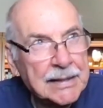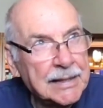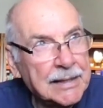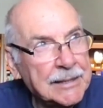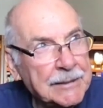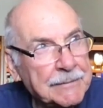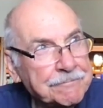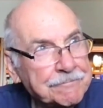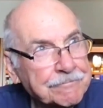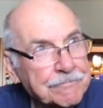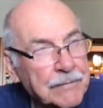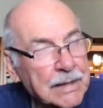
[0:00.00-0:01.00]

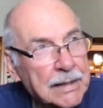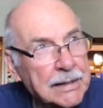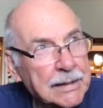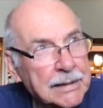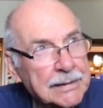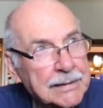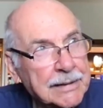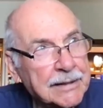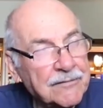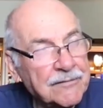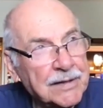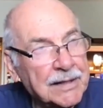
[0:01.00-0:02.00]
I got
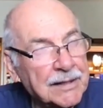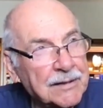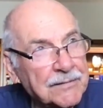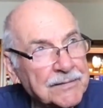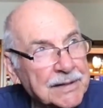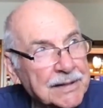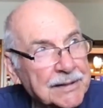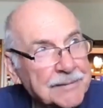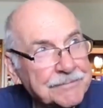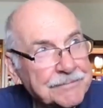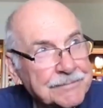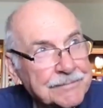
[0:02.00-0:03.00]
involved
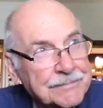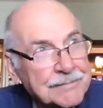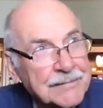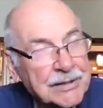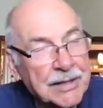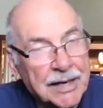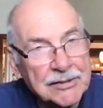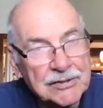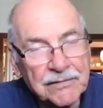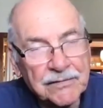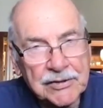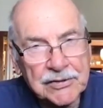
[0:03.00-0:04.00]
in
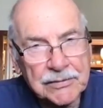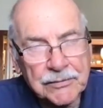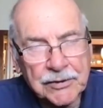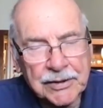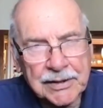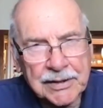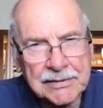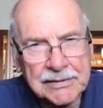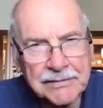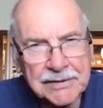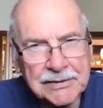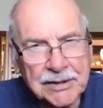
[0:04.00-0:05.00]
conservation work as a
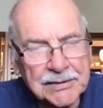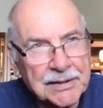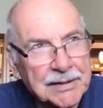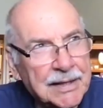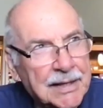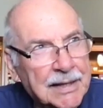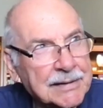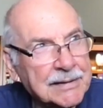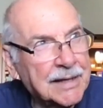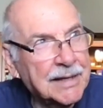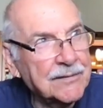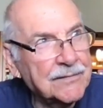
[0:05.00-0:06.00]
result of that,
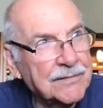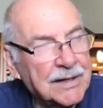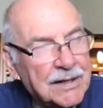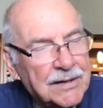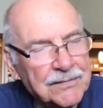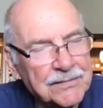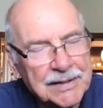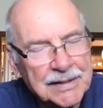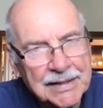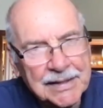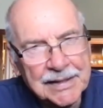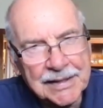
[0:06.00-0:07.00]
got involved
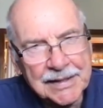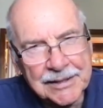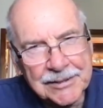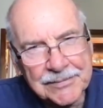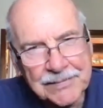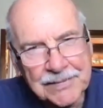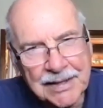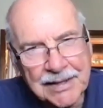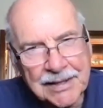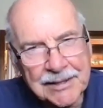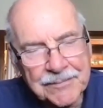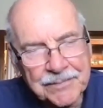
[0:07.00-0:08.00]
in
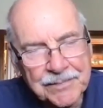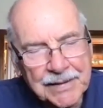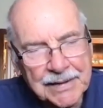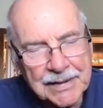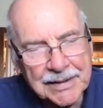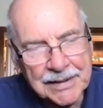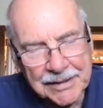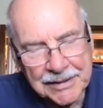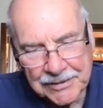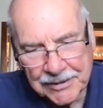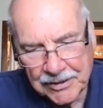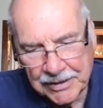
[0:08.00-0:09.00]
getting
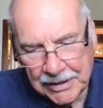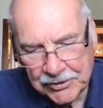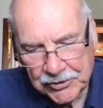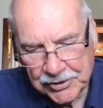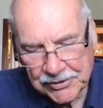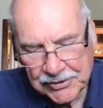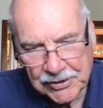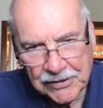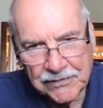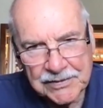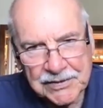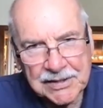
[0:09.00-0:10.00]
the Nature
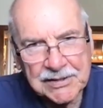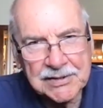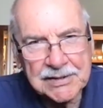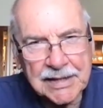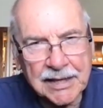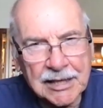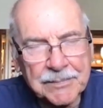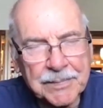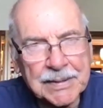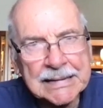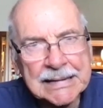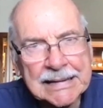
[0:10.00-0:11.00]
Conservancy set up
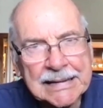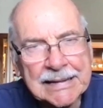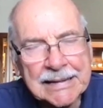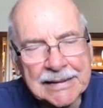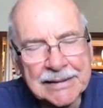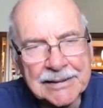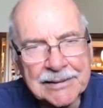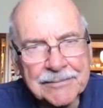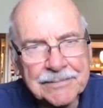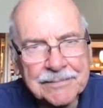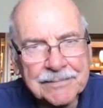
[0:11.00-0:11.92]
in